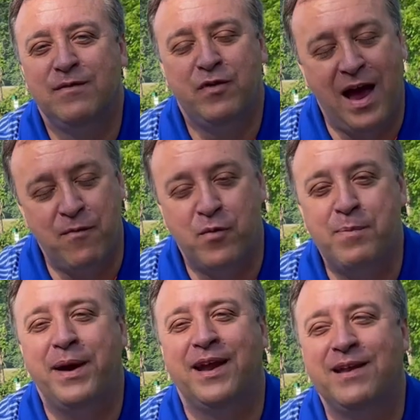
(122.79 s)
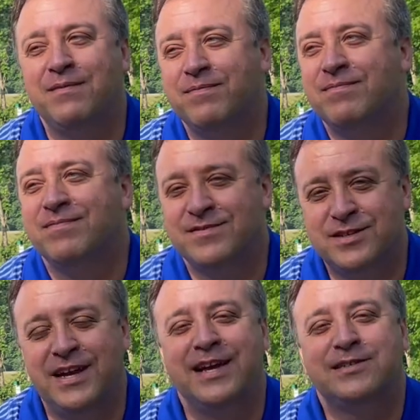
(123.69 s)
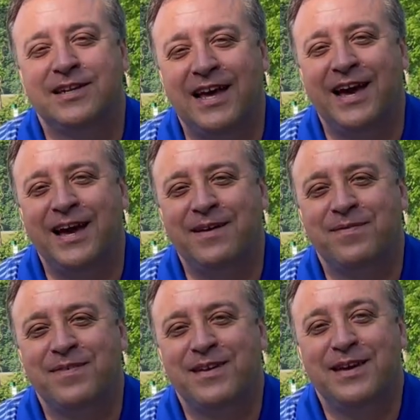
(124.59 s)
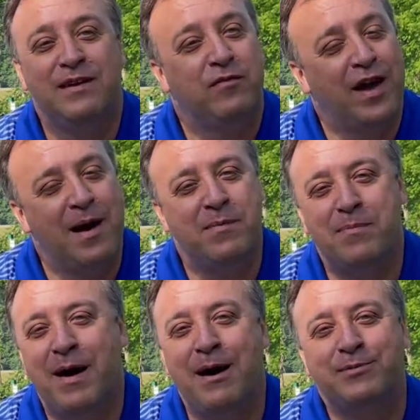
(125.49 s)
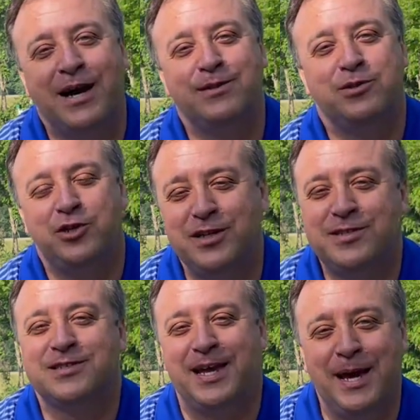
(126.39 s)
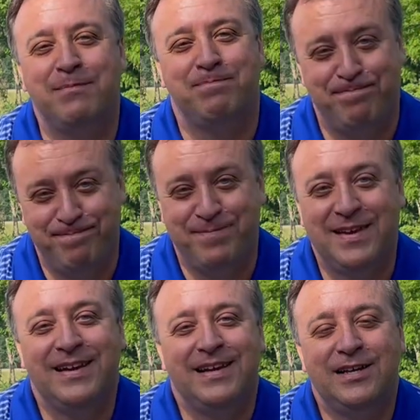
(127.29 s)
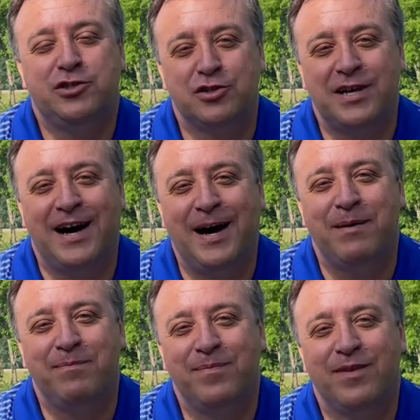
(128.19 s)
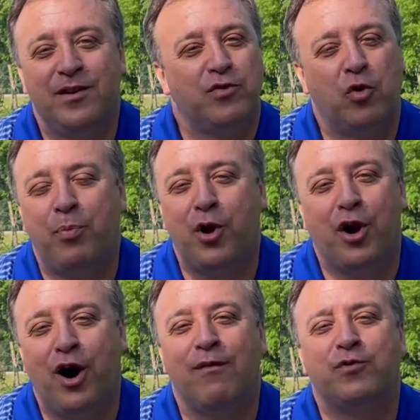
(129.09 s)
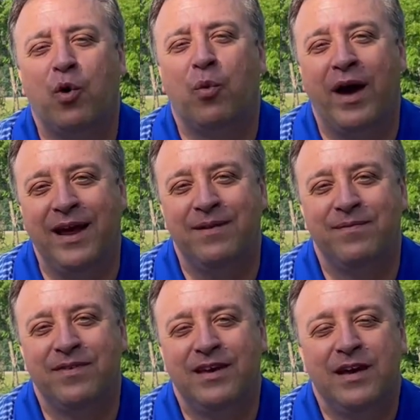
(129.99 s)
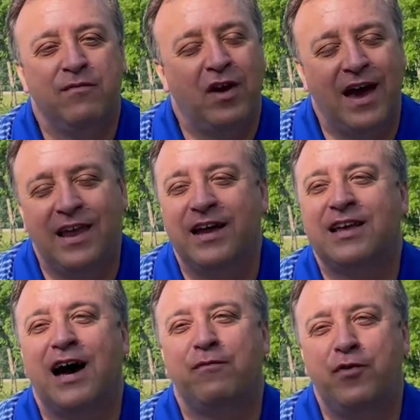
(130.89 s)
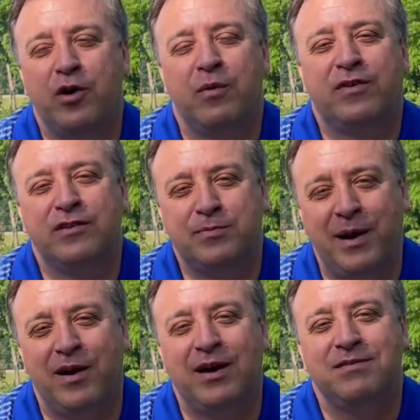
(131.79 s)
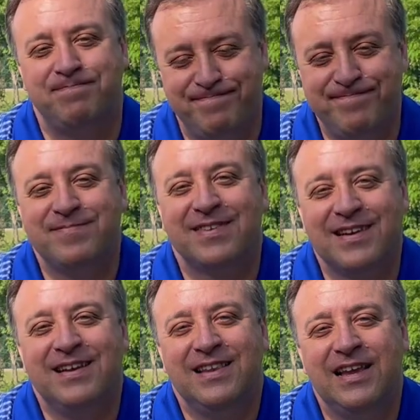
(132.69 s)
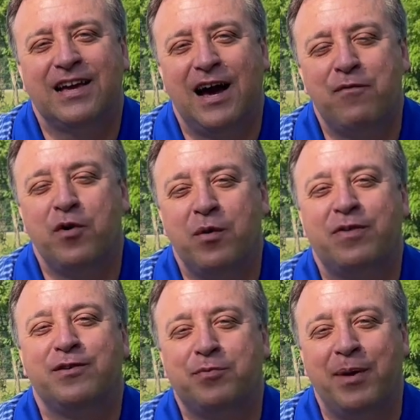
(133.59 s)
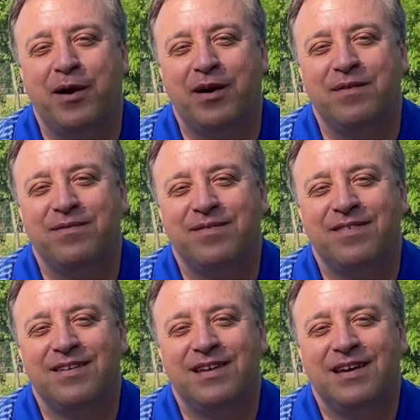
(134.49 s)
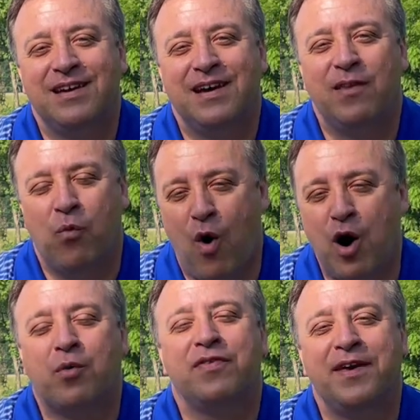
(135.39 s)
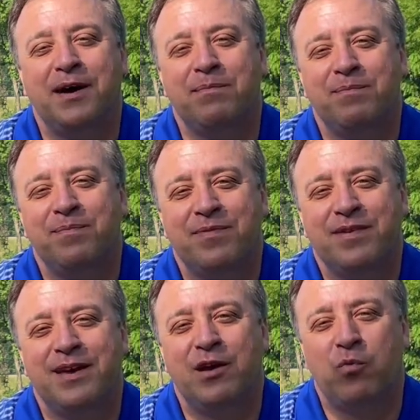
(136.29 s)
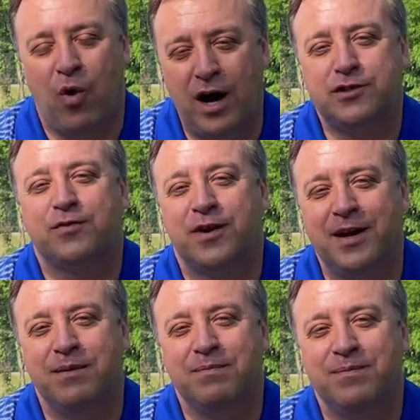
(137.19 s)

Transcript: If you haven't repented, today's the day. If you haven't been baptized in Jesus' name, it's your time. Don't put it off. Don't wait. If you hadn't let God fill you with his Spirit, let God fill you with his Spirit. And then walk with him and watch for him.